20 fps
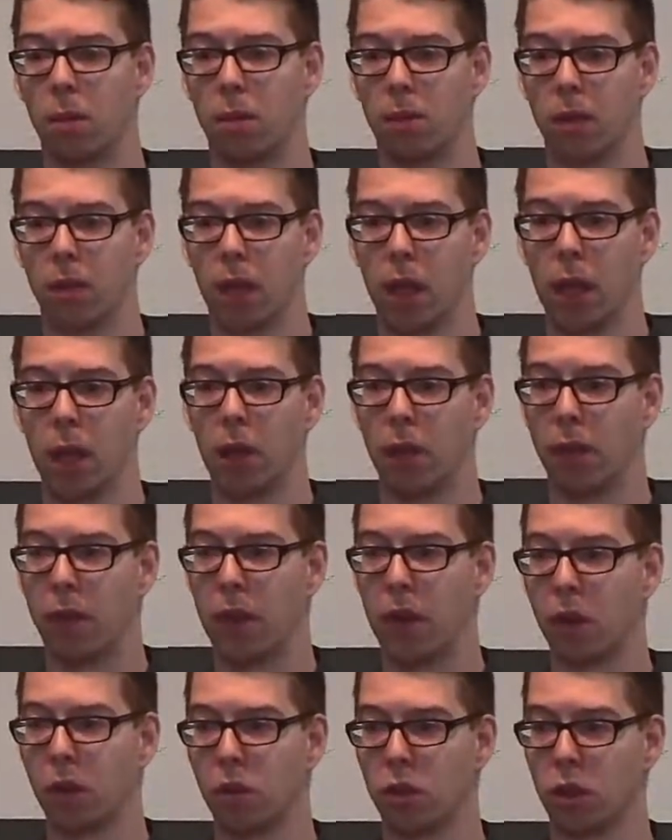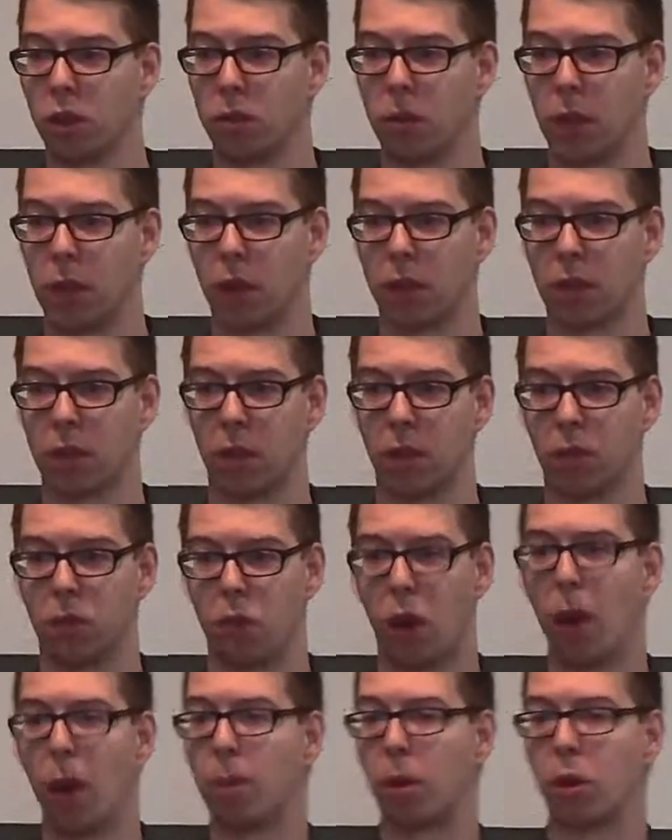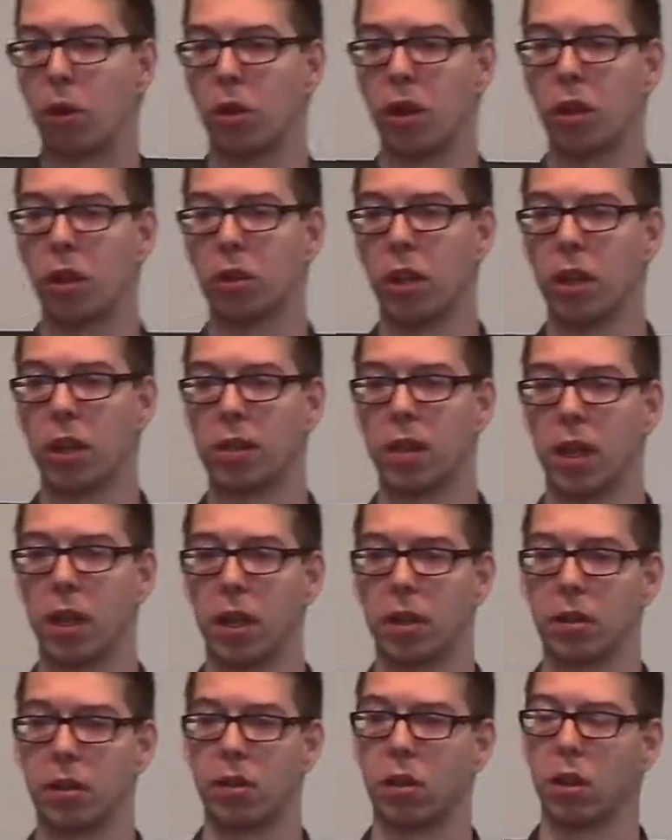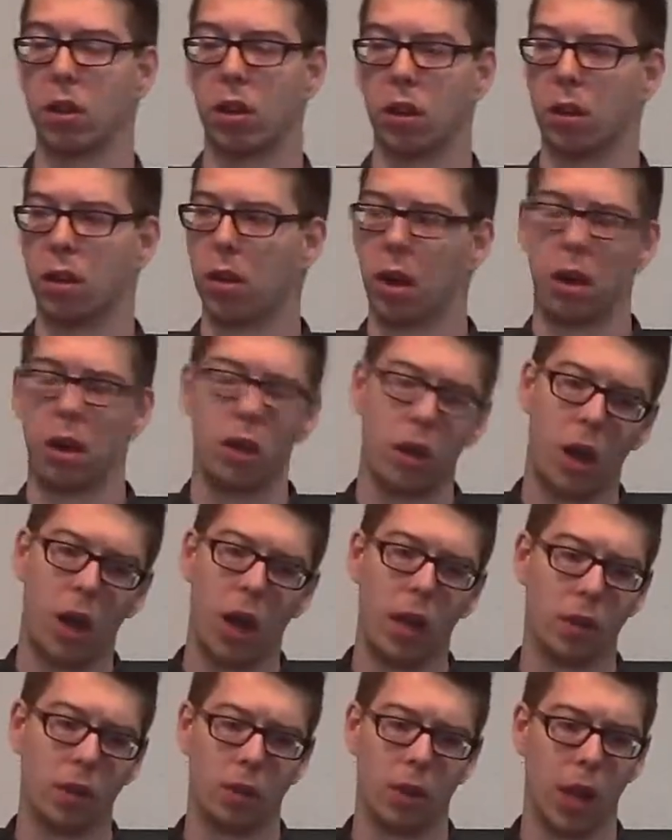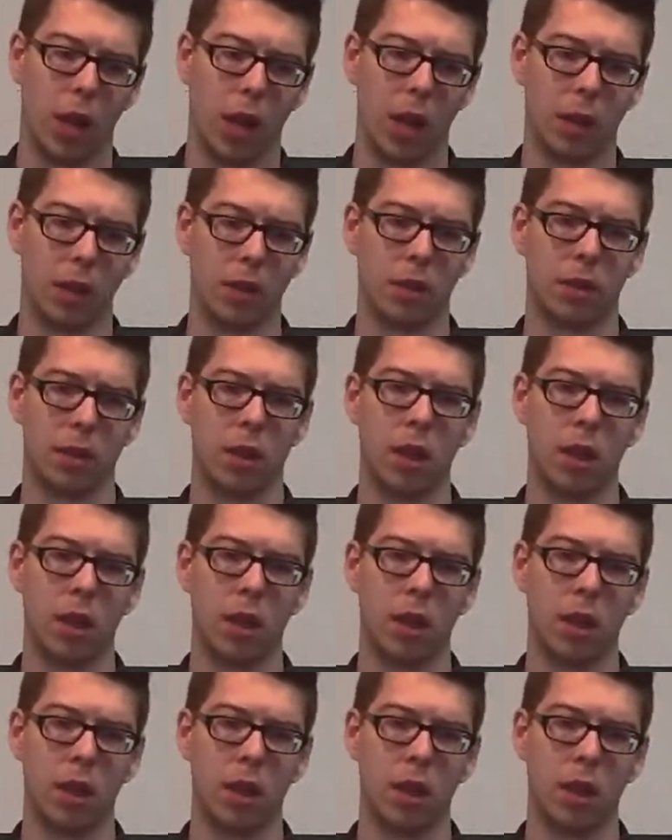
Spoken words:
in the field just because of tropical illnesses or other things.